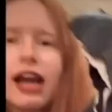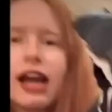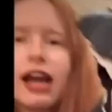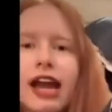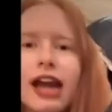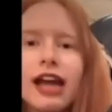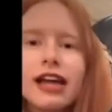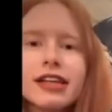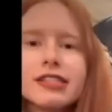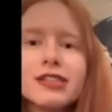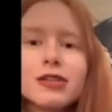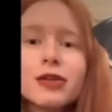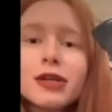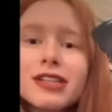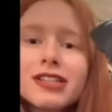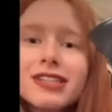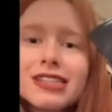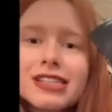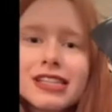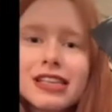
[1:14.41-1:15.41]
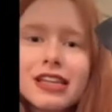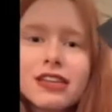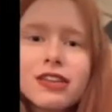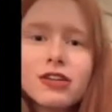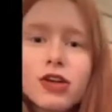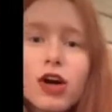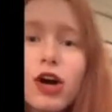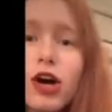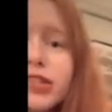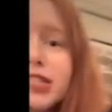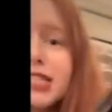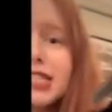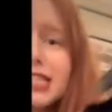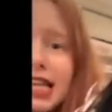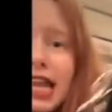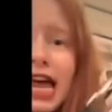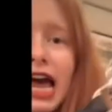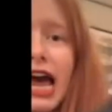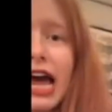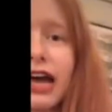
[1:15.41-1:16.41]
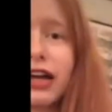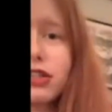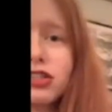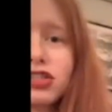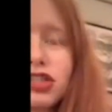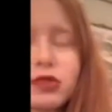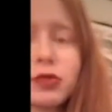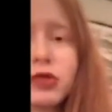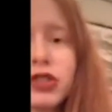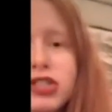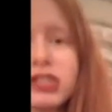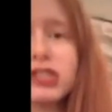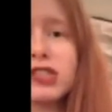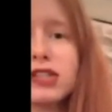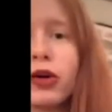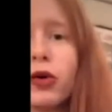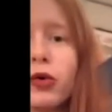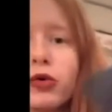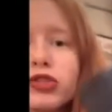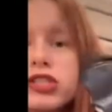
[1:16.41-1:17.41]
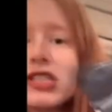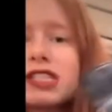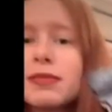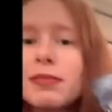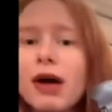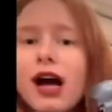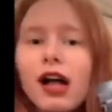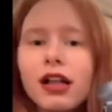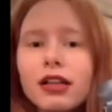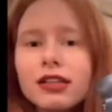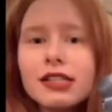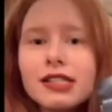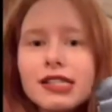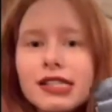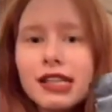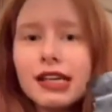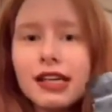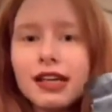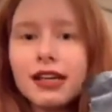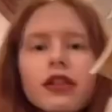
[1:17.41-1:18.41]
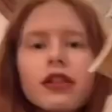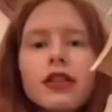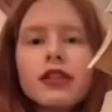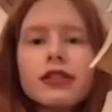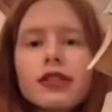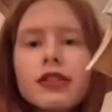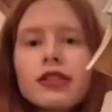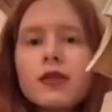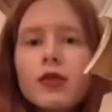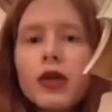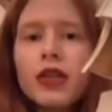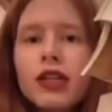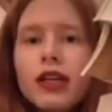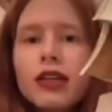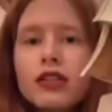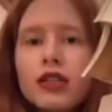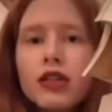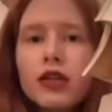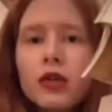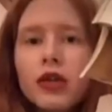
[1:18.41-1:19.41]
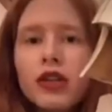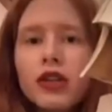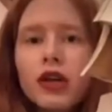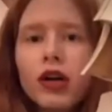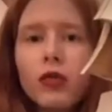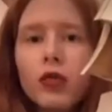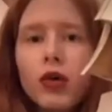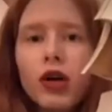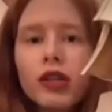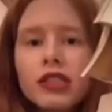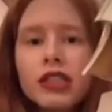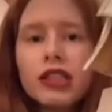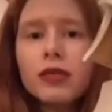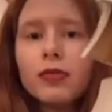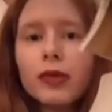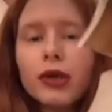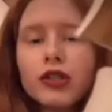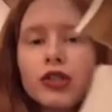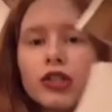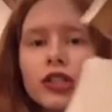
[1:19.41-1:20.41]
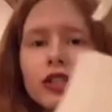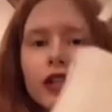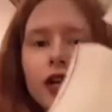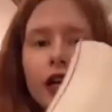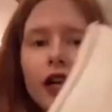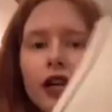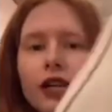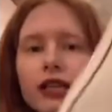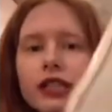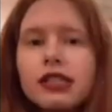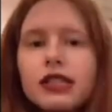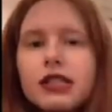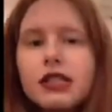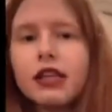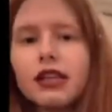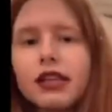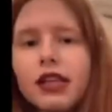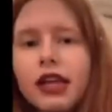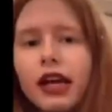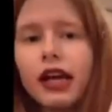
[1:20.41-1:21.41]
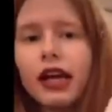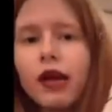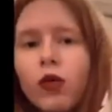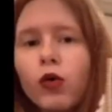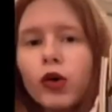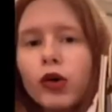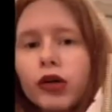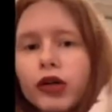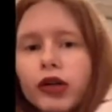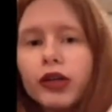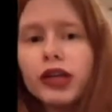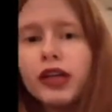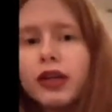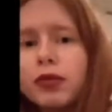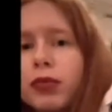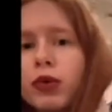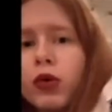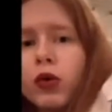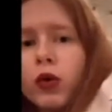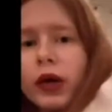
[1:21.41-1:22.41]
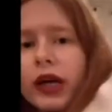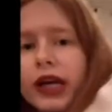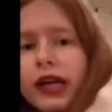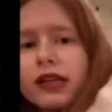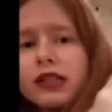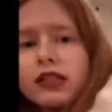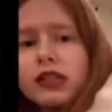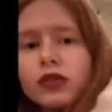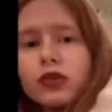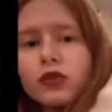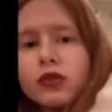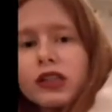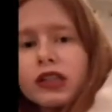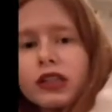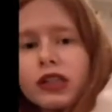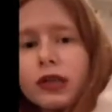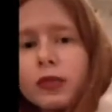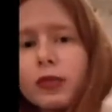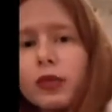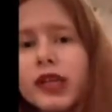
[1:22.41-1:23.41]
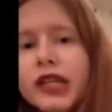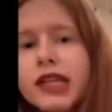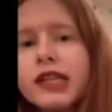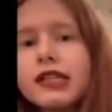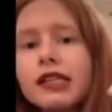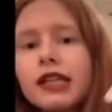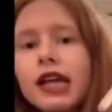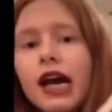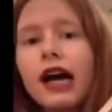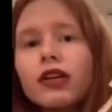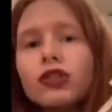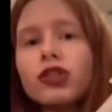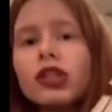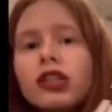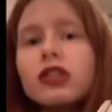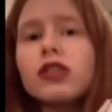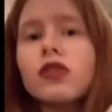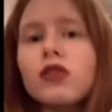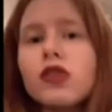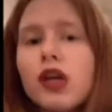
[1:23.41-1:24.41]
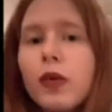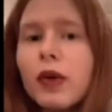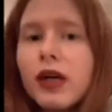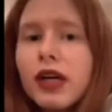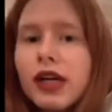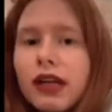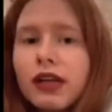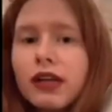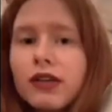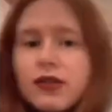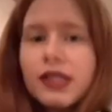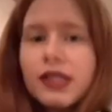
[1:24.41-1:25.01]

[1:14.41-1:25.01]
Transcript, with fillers: as you can see, they're all slashed, which is Coach's policy. This is what they do with unwanted merchandise. They order an employee to deliberately slash it so no one can use